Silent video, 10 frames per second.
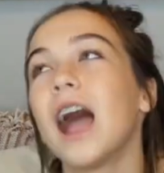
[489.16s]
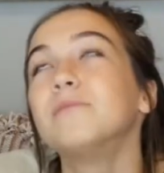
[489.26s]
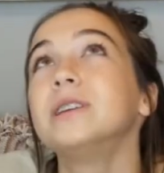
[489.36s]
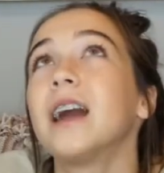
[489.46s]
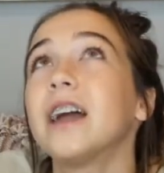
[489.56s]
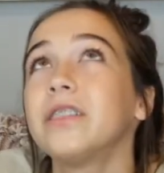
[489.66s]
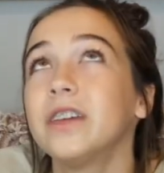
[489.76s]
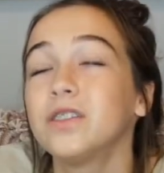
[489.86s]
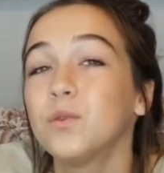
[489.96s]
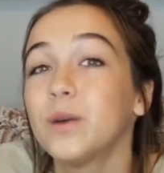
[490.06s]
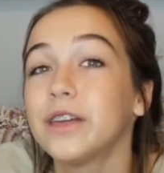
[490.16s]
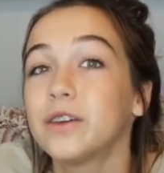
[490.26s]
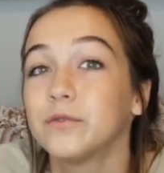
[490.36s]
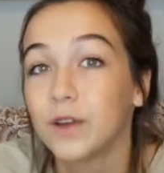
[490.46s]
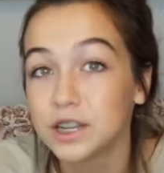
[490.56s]
I mean, I think the way
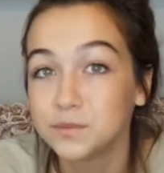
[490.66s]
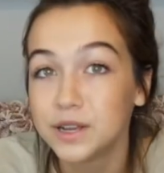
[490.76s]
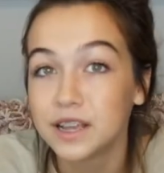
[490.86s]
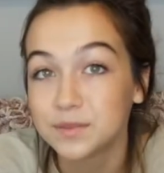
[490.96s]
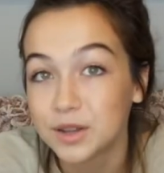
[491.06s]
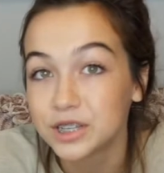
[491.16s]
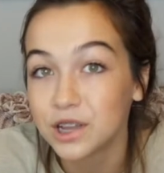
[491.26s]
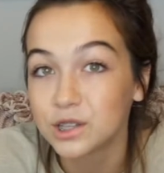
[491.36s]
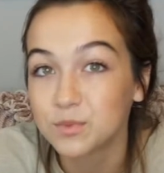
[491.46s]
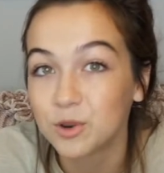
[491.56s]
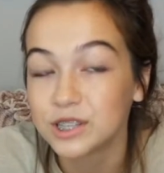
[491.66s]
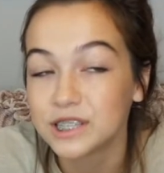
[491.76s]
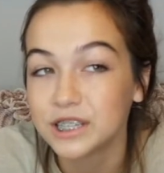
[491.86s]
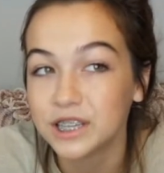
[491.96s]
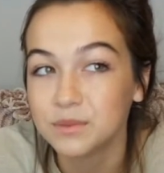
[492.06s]
that freshmen, especially on sports
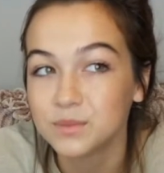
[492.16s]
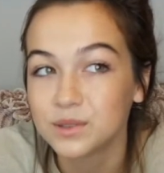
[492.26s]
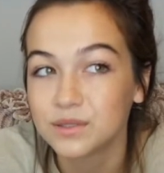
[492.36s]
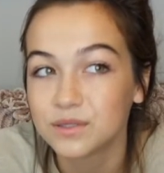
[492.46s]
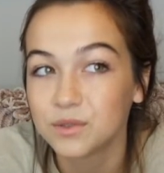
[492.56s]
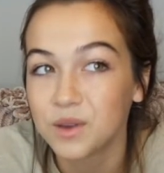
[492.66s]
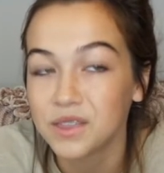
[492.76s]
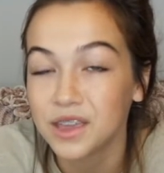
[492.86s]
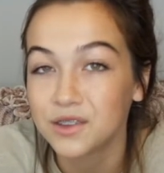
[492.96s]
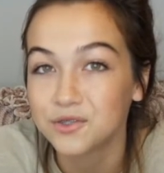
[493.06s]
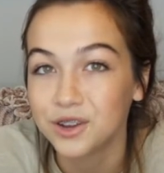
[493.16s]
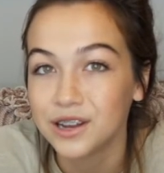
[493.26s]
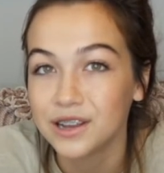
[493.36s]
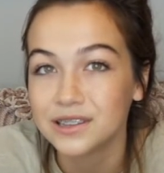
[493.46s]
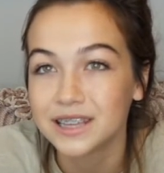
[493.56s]
teams, the way they get
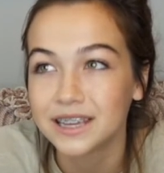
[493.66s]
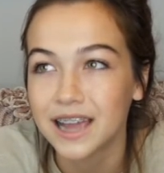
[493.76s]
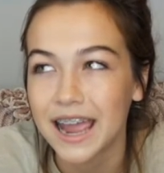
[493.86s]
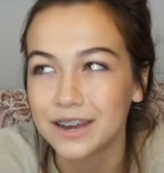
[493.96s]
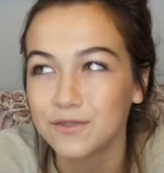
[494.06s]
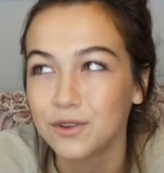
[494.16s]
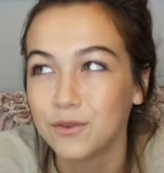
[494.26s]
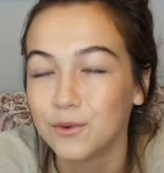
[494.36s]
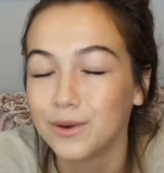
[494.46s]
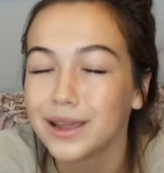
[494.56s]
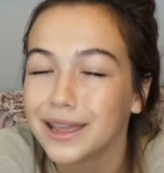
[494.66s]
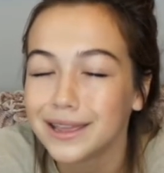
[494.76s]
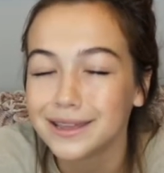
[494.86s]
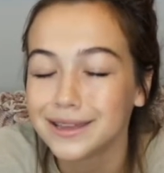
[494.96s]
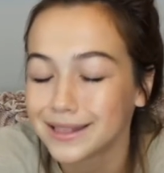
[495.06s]
treated is, like, kind of
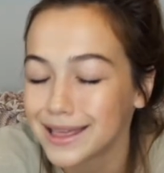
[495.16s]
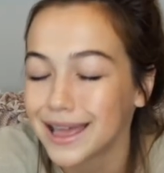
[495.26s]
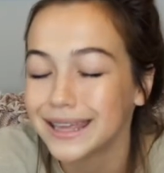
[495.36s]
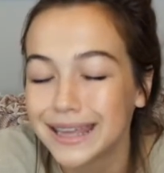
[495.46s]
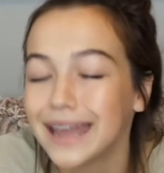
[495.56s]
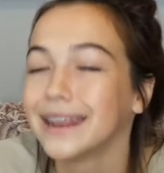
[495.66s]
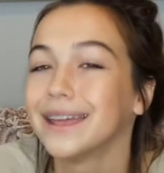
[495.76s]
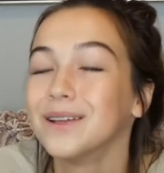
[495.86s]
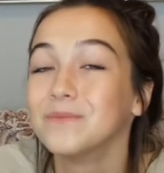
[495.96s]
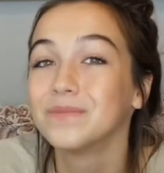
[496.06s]
annoying. Like, I get it.